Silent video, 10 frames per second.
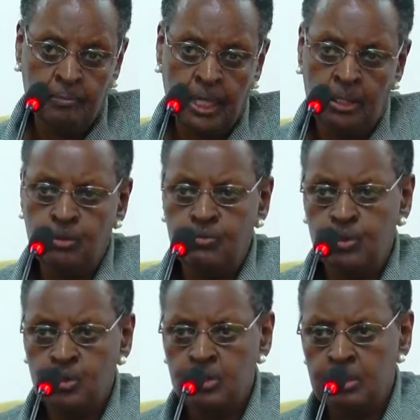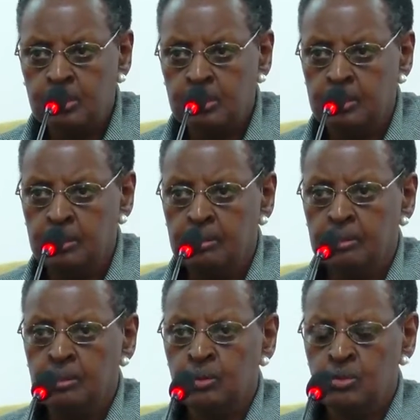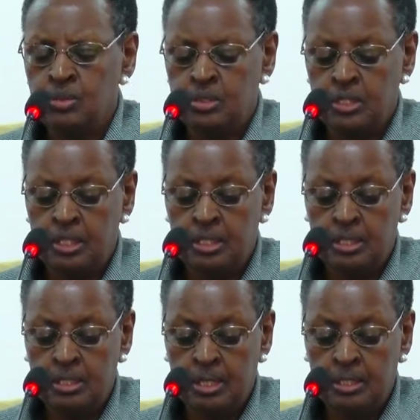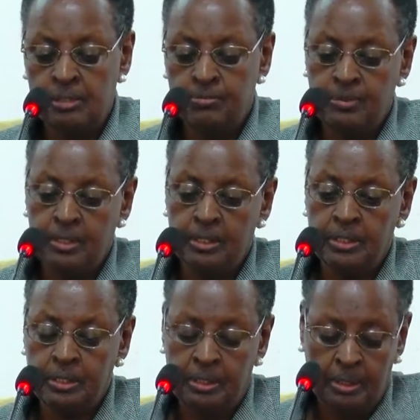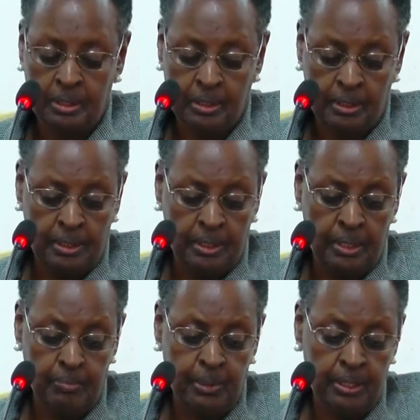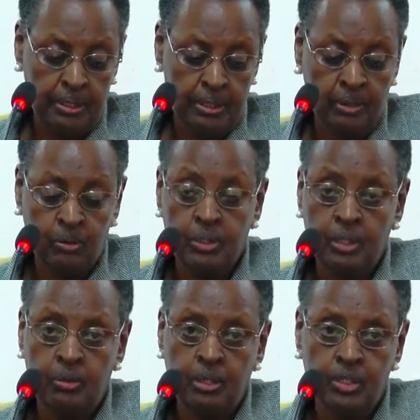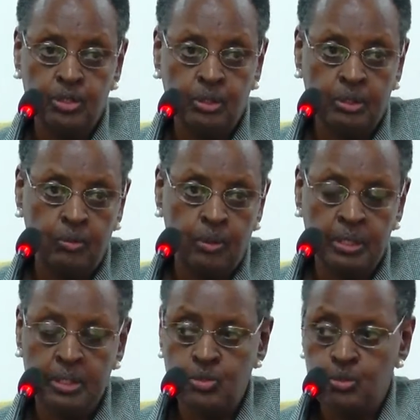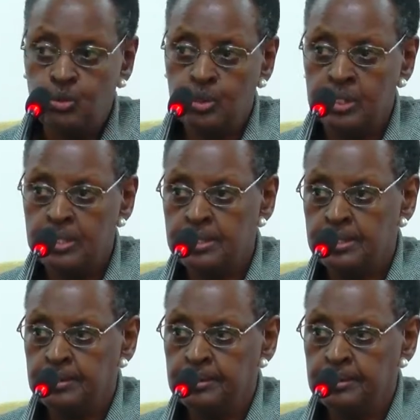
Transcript: And of course, those charges are different depending on the location where the school is.